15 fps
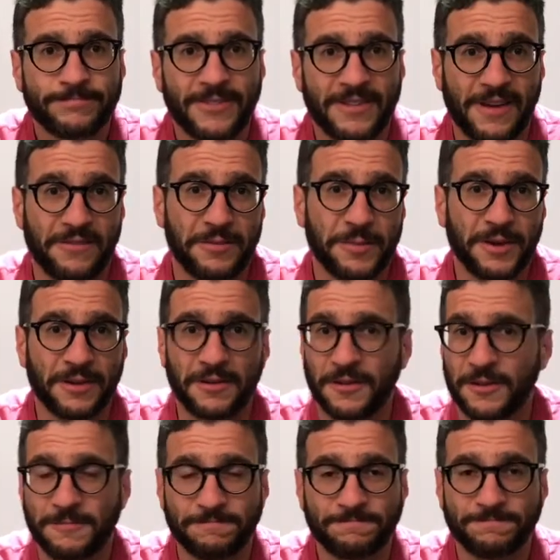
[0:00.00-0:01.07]
Seven
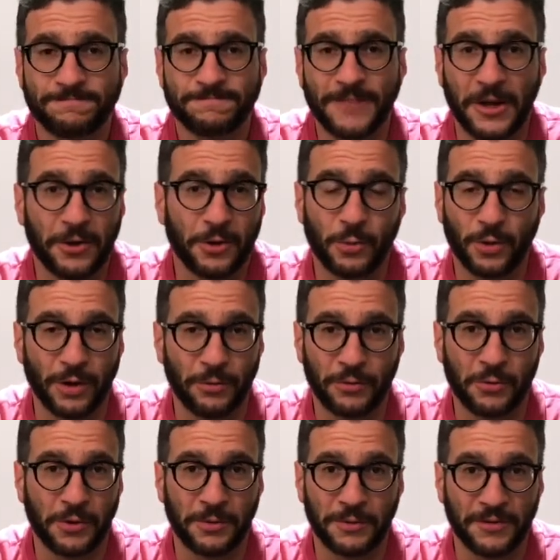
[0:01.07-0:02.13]
minutes. I don't know where I
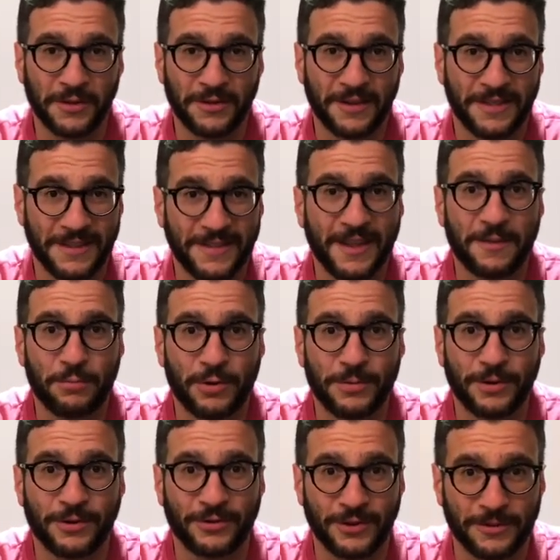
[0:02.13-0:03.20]
was going with this. I think that's
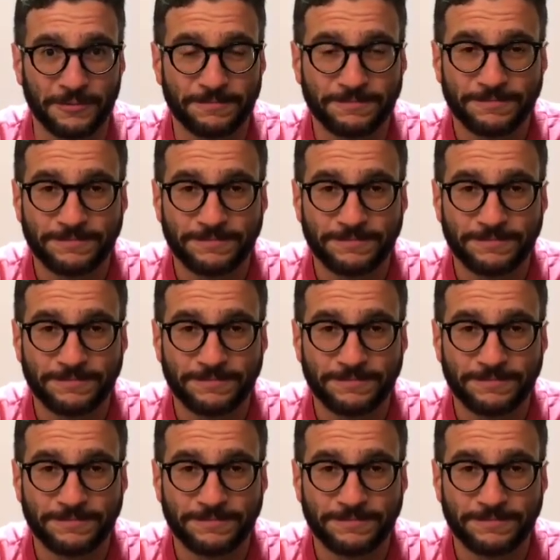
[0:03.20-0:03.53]
pretty much it.